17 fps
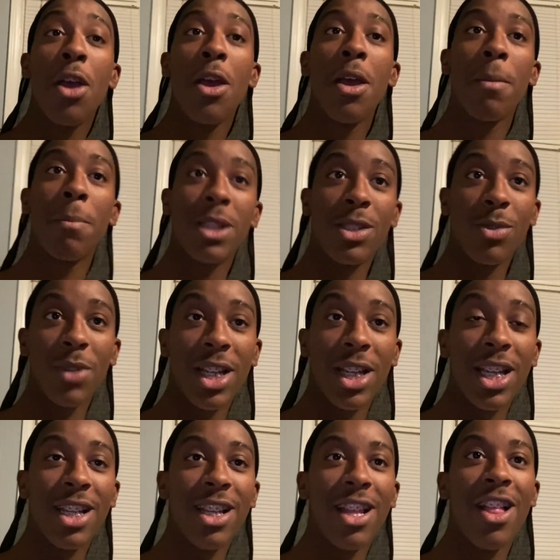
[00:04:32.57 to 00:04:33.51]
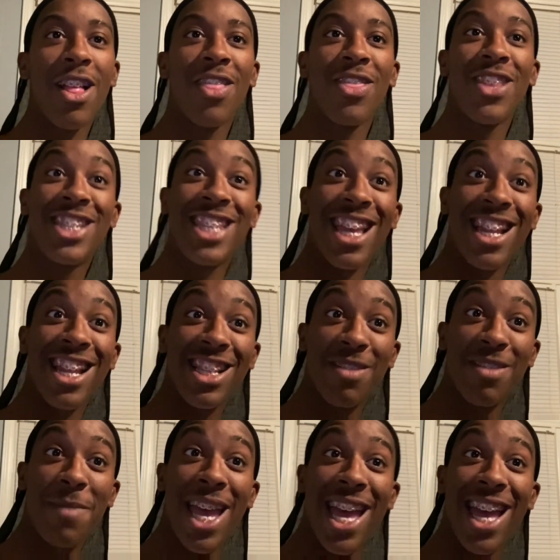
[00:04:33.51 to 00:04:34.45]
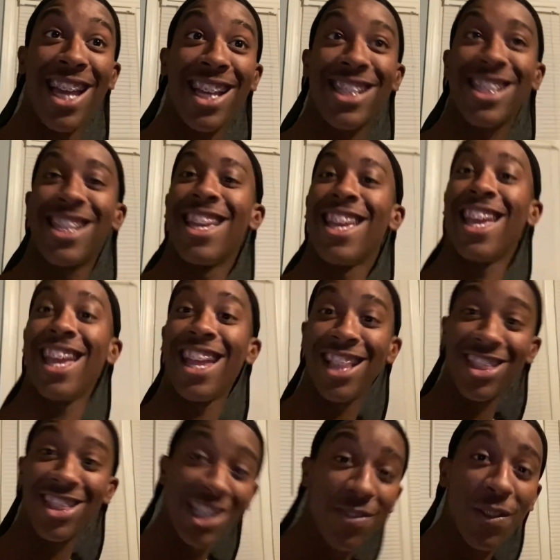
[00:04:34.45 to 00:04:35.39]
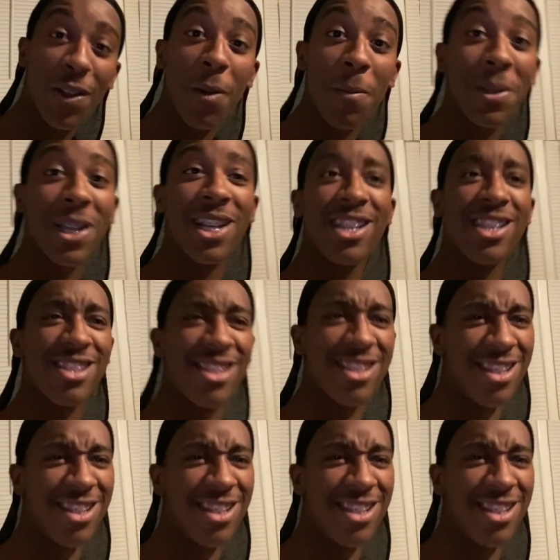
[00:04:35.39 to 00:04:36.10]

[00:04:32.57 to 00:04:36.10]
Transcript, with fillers: between the 10S Max and this phone because,